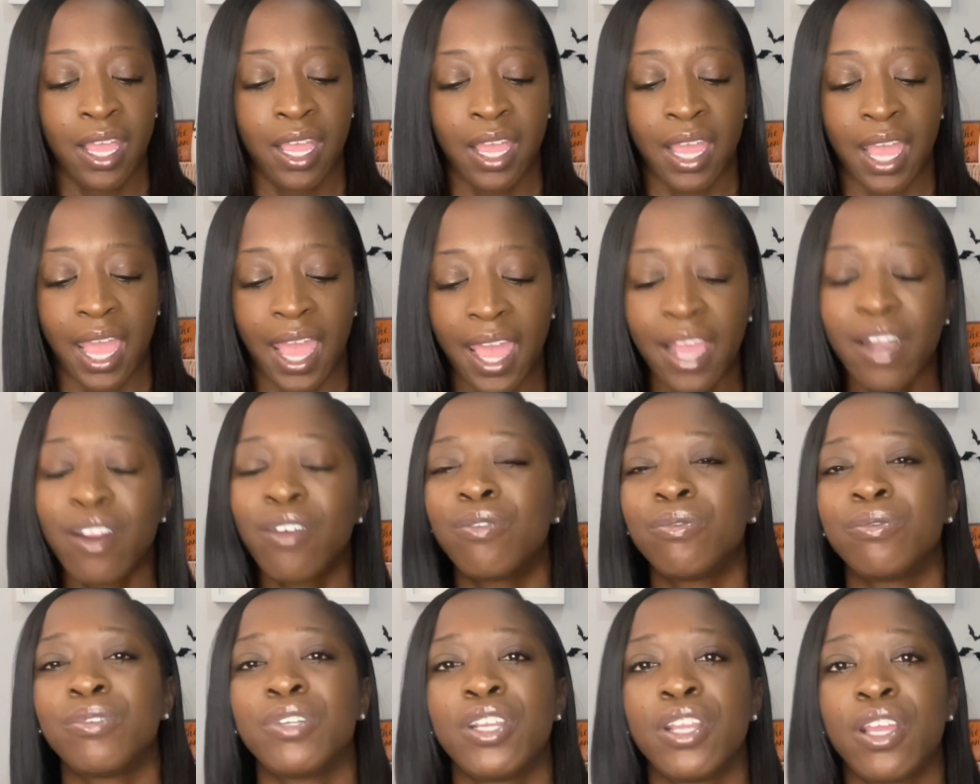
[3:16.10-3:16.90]
I
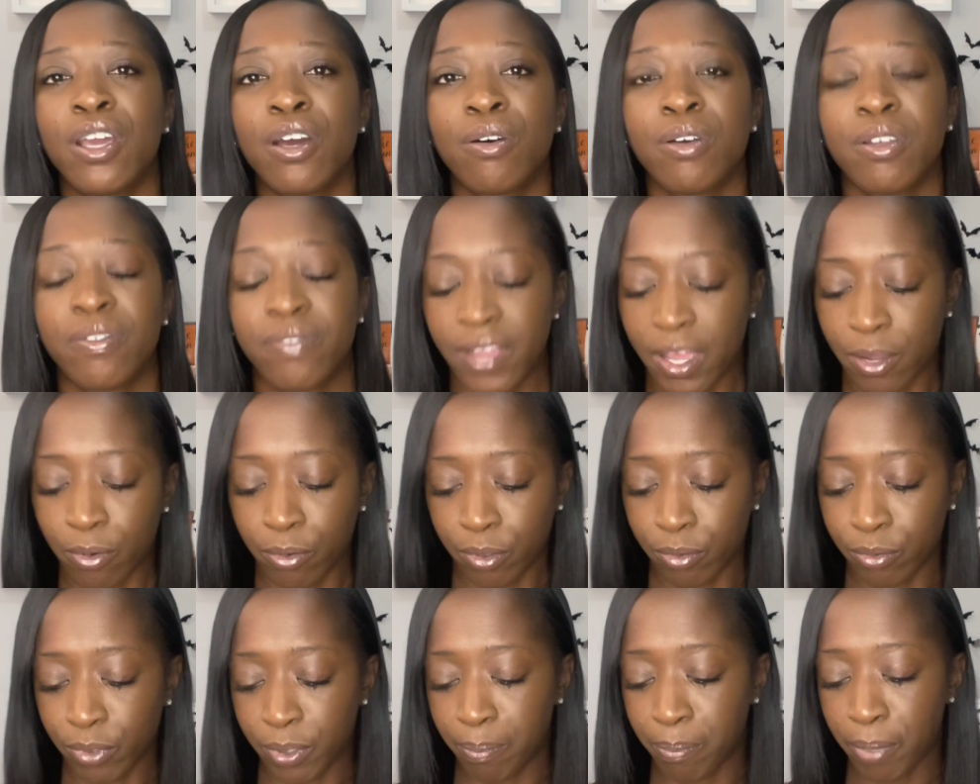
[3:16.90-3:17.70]
don't know if I
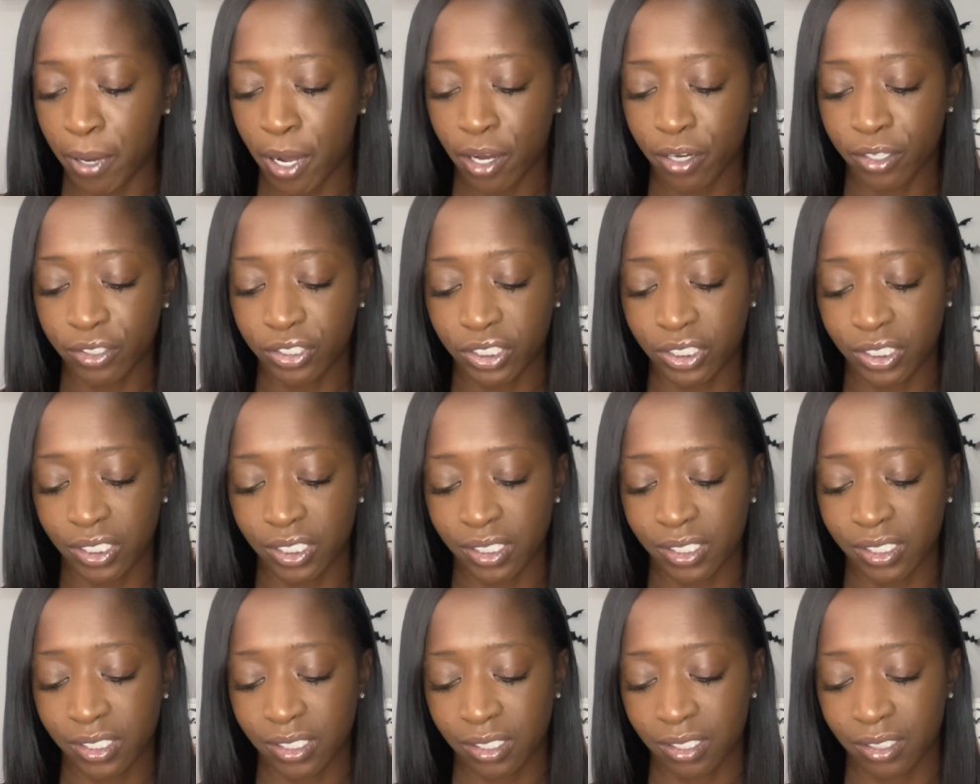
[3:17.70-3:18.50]
would
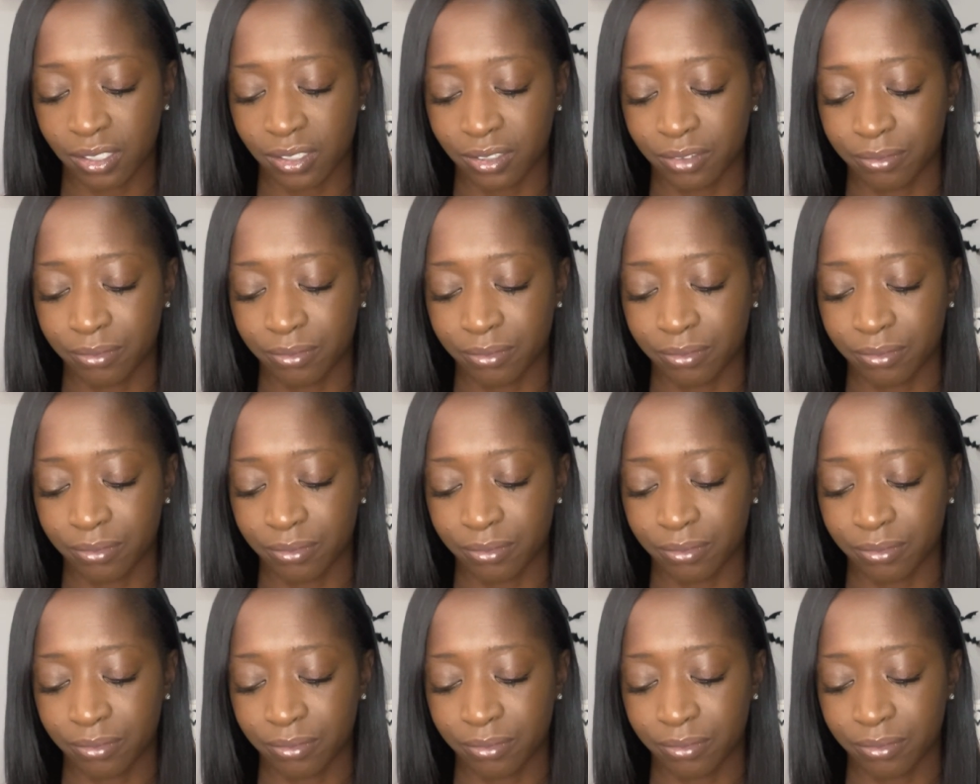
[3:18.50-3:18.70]
repurchase.